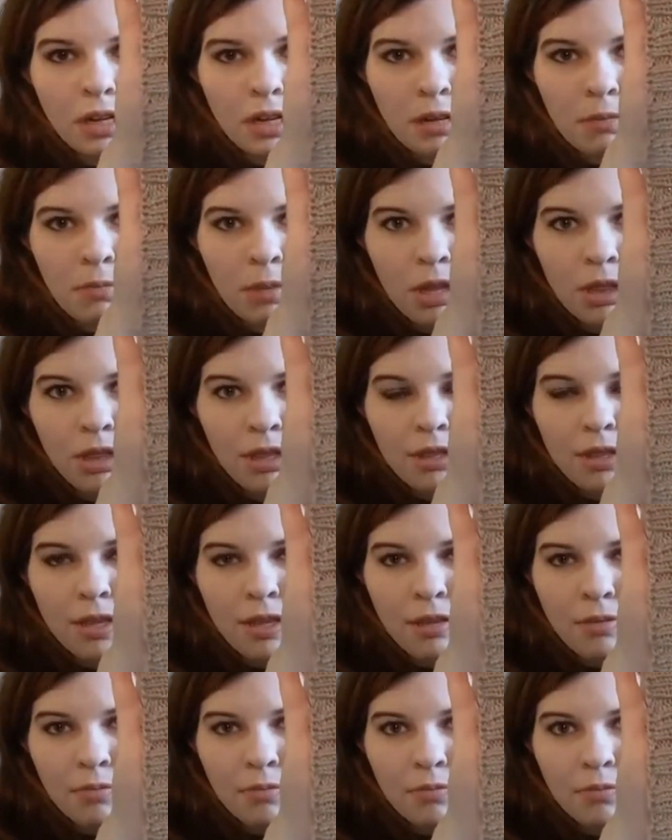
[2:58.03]
uh,
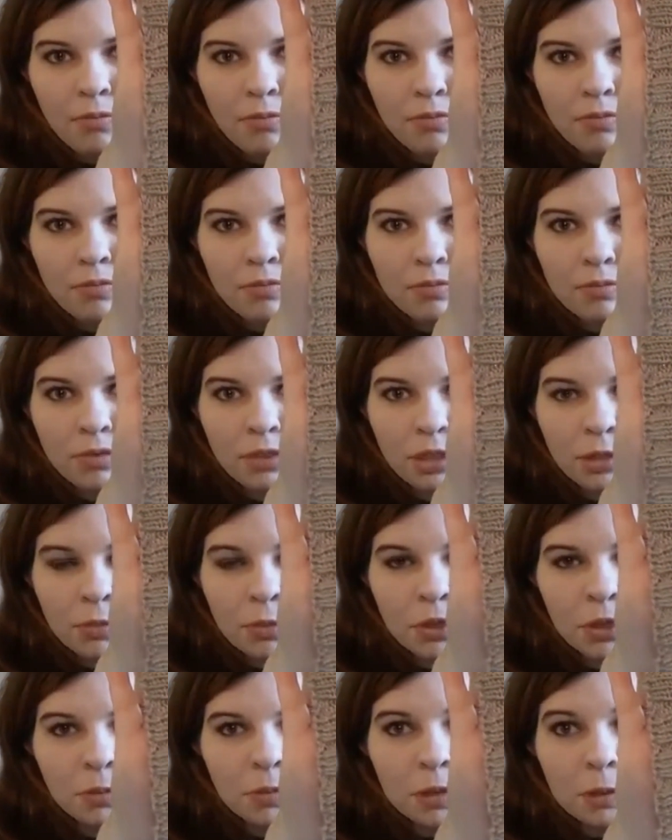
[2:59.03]
monthly
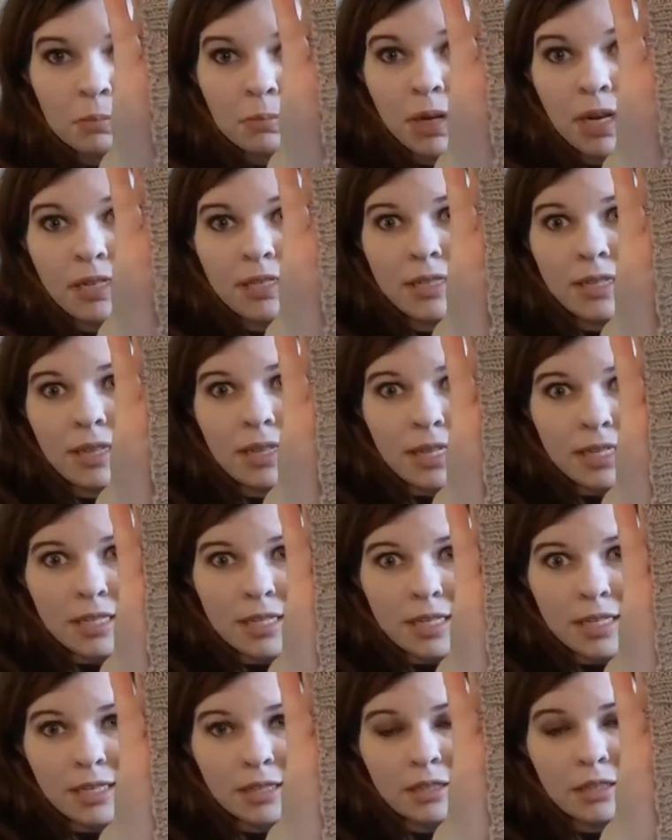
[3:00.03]
subscription box that they
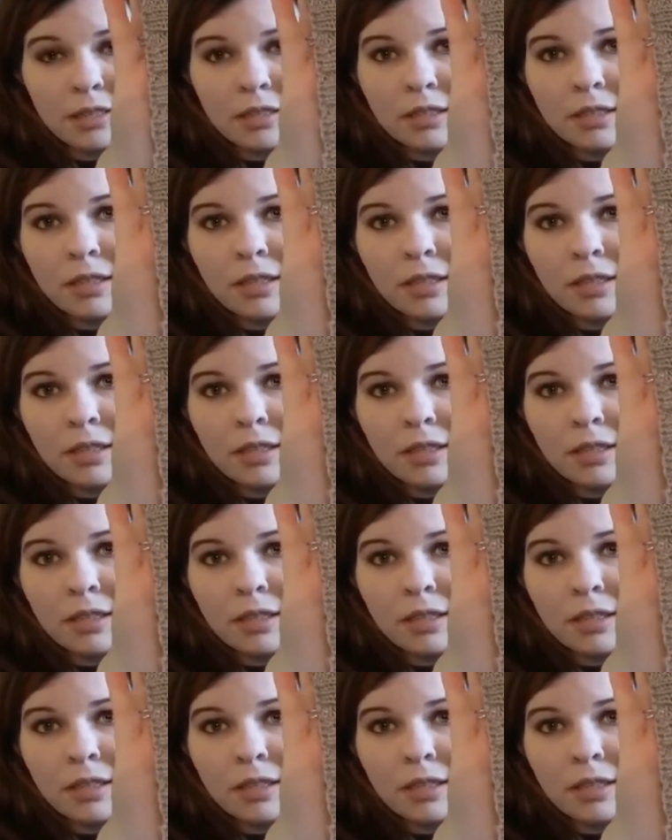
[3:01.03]
did.